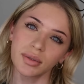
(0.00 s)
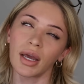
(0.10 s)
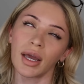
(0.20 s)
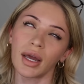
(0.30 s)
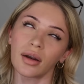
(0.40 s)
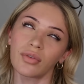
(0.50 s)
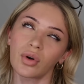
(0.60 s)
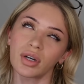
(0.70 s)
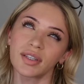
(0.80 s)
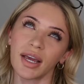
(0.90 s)
And of
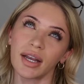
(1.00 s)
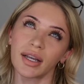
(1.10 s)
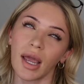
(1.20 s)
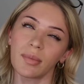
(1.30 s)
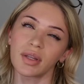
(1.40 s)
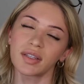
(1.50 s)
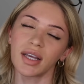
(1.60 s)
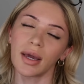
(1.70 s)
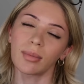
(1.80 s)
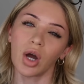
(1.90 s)
course they had came in the
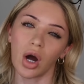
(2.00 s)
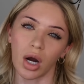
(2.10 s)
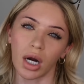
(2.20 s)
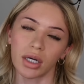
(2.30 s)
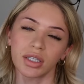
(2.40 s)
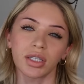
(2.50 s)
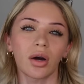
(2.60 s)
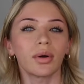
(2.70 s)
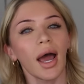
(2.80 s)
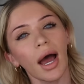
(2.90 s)
same car.
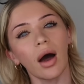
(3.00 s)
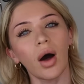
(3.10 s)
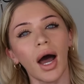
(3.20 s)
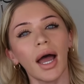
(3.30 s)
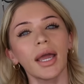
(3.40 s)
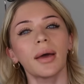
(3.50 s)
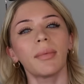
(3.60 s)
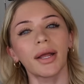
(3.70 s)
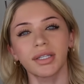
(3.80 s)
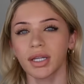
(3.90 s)
So now I am
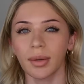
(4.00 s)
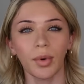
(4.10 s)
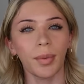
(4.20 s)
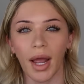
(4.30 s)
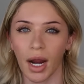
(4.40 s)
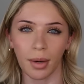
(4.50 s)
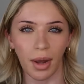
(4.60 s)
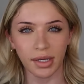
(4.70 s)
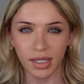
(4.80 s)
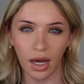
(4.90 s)
mentally preparing
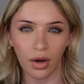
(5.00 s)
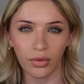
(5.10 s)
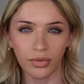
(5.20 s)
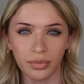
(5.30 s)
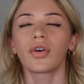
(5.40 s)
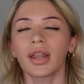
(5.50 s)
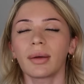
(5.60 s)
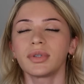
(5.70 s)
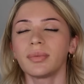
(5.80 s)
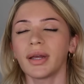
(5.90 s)
myself for
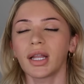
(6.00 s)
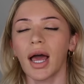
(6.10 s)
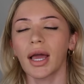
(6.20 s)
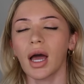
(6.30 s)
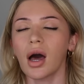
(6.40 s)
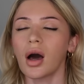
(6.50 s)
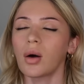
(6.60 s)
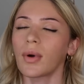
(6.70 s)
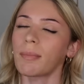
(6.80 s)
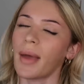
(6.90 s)
them to be like,
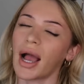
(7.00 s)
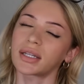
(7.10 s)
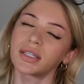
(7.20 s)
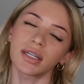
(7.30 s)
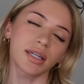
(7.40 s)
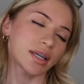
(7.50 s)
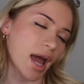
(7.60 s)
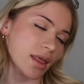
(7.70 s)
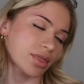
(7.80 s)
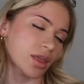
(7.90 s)
oh, we're back
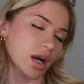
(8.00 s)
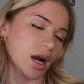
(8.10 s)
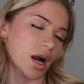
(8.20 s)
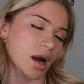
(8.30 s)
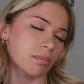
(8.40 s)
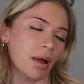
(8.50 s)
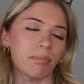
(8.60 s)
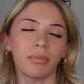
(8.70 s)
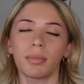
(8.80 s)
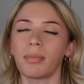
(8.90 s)
together,
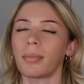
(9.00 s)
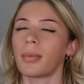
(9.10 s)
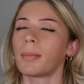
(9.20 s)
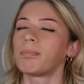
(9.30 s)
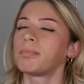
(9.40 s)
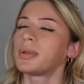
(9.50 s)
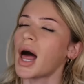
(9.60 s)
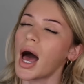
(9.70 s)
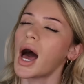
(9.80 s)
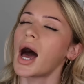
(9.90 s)
blah, blah, blah, blah,
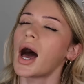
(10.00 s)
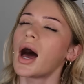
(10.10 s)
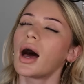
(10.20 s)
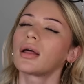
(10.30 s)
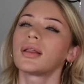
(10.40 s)
blah.